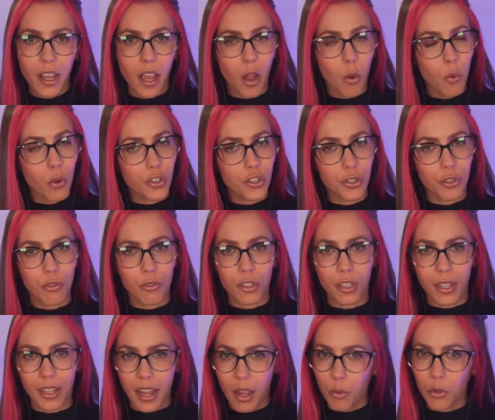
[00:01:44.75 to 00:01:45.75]
I want you to
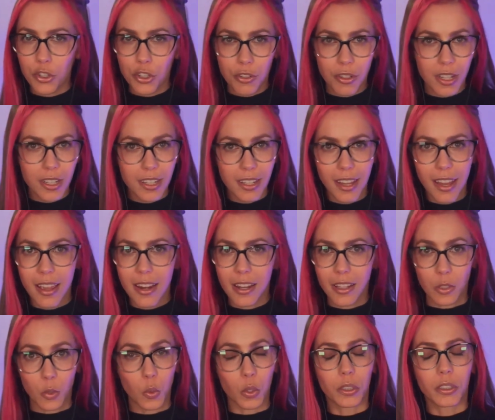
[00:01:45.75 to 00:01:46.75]
get what you need to get
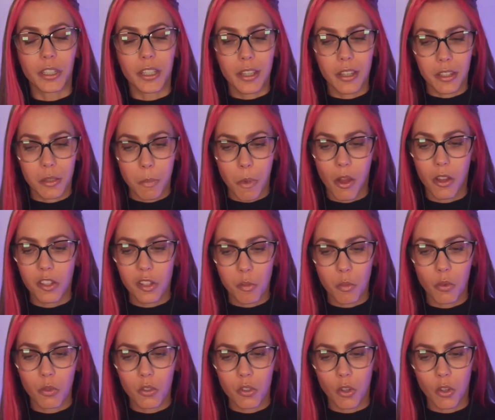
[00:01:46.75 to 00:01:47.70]
as quickly as possible.